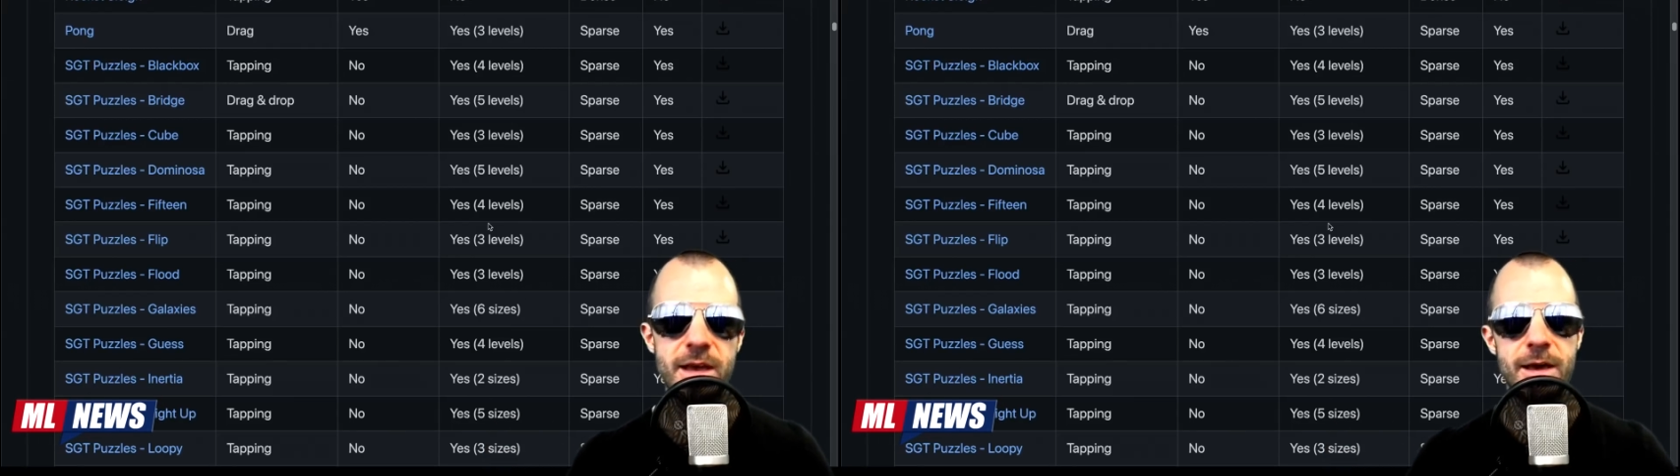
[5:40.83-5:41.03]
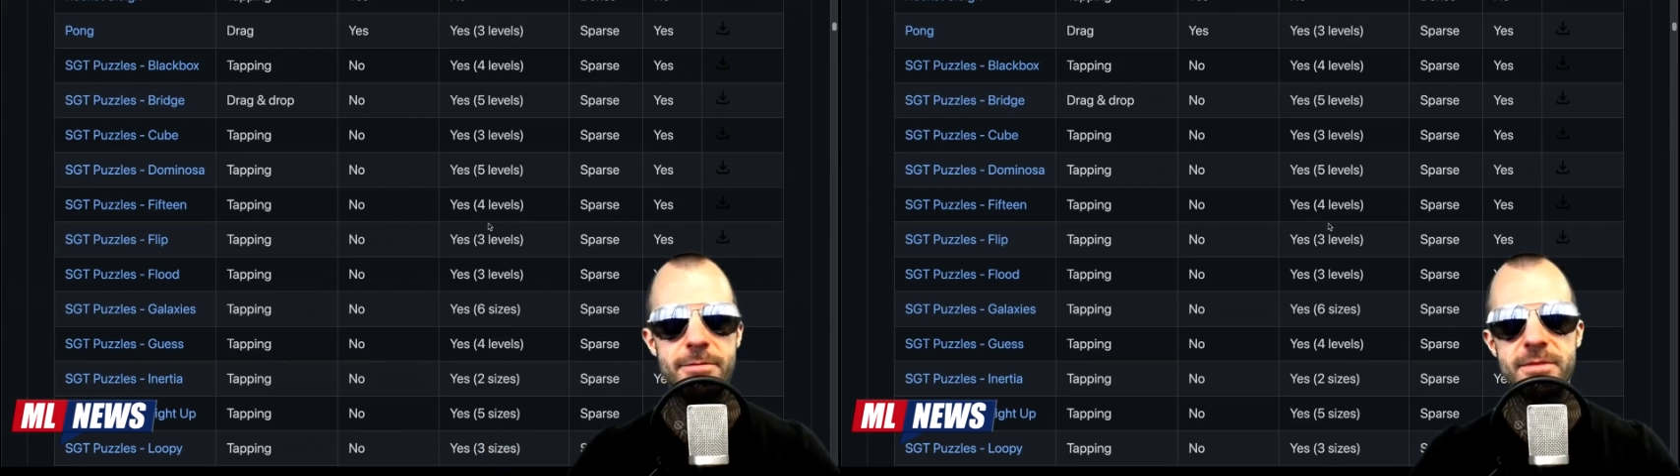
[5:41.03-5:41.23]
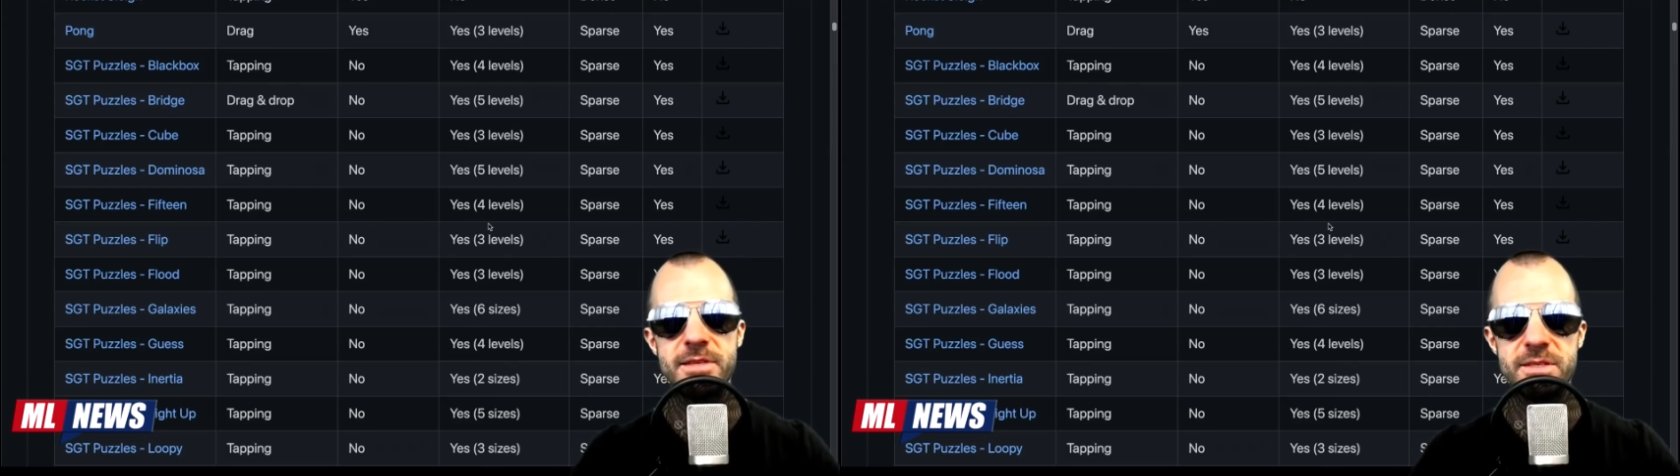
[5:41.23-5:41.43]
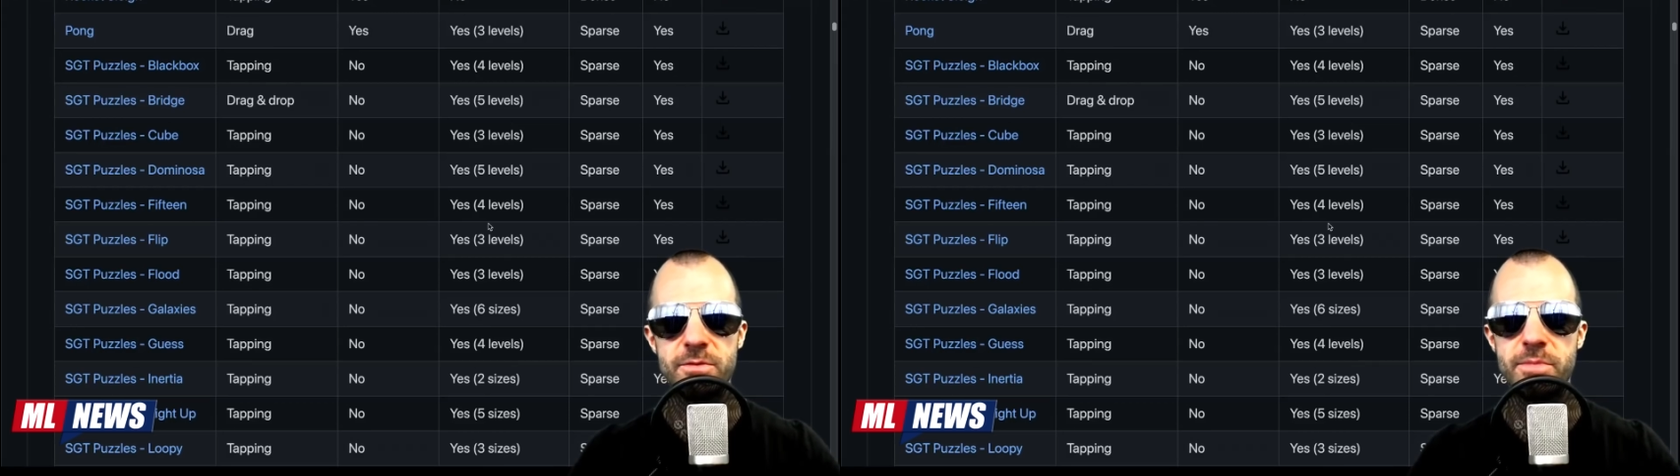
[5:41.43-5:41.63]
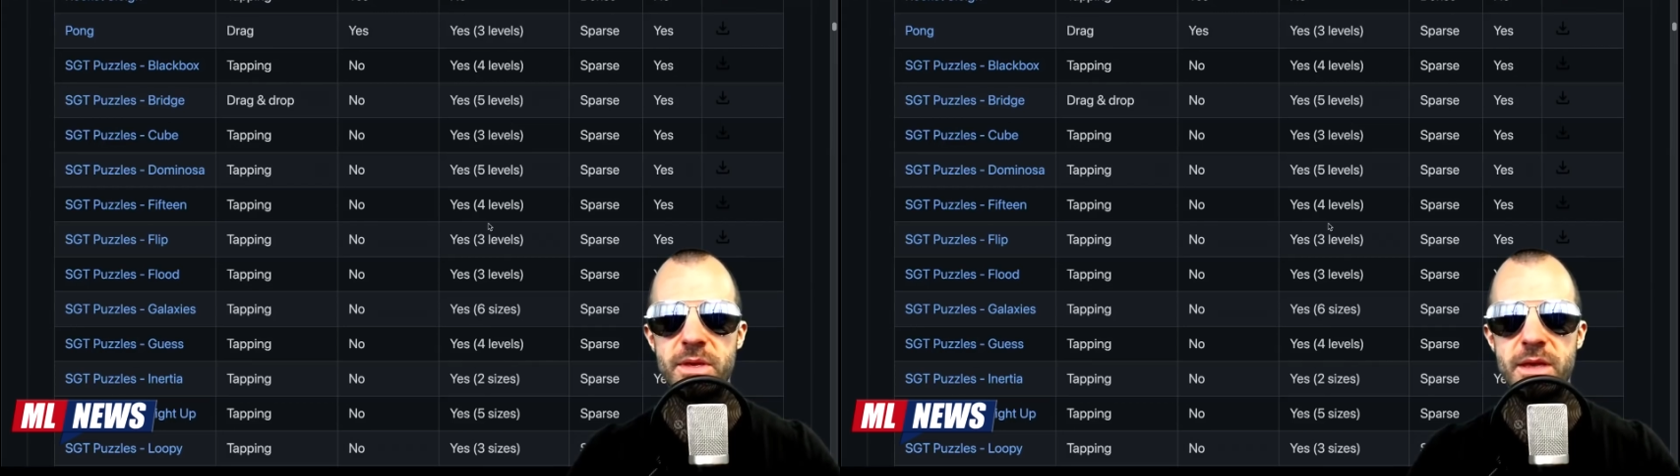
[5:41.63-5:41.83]
I think this
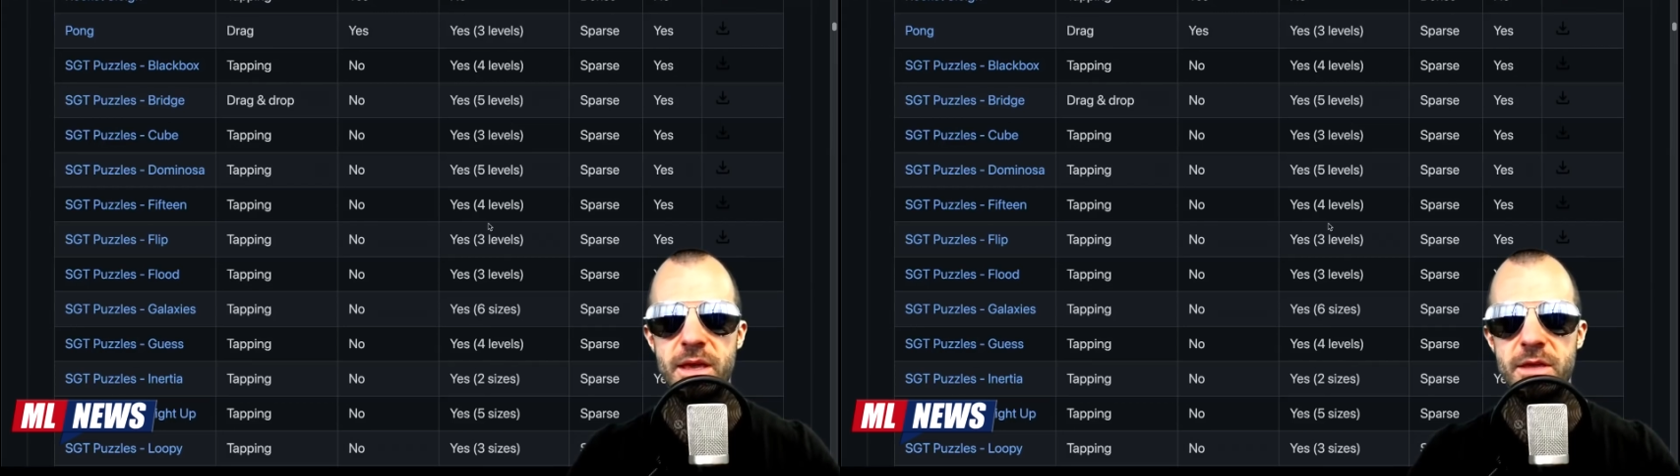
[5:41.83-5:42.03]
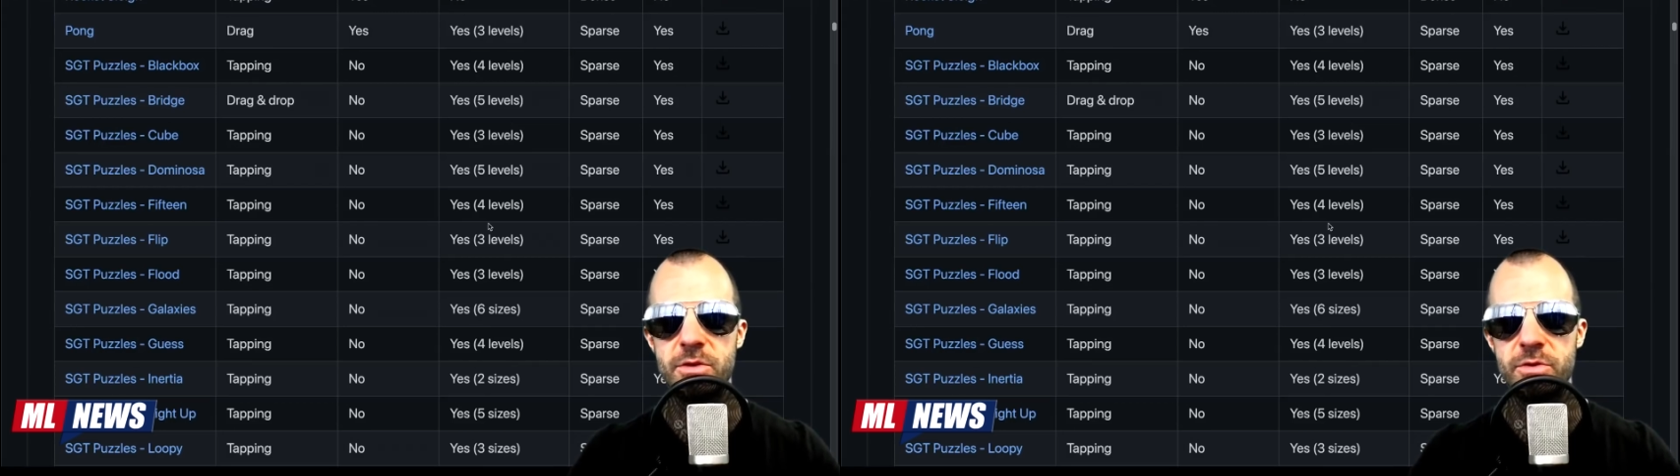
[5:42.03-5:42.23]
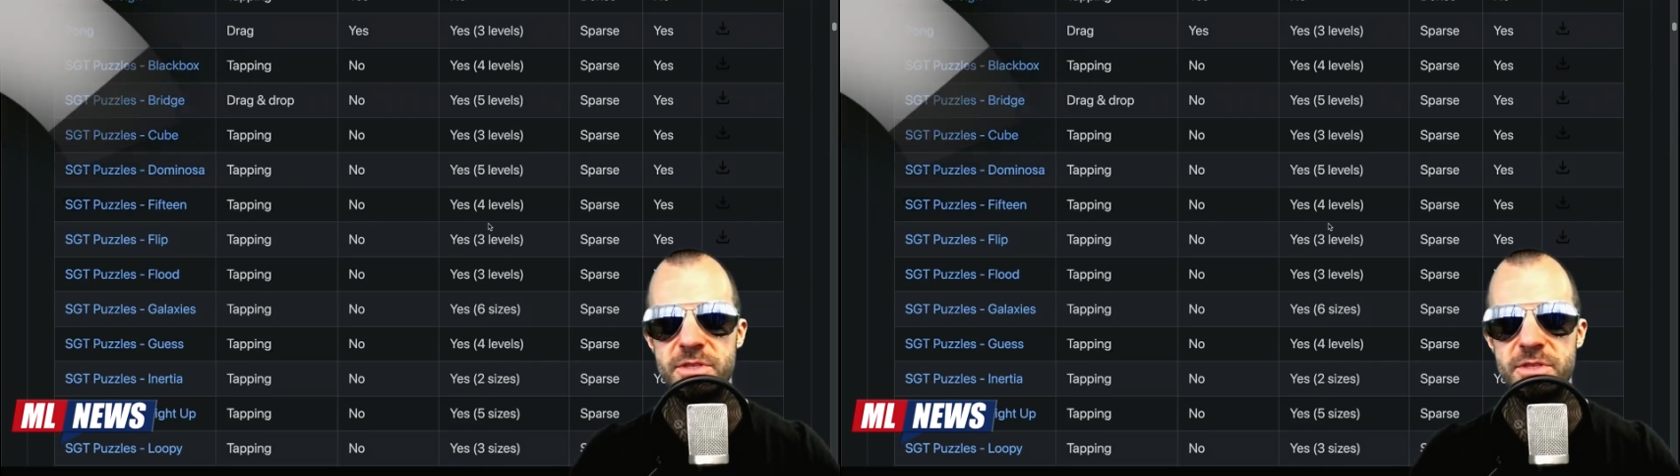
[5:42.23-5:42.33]
would be a good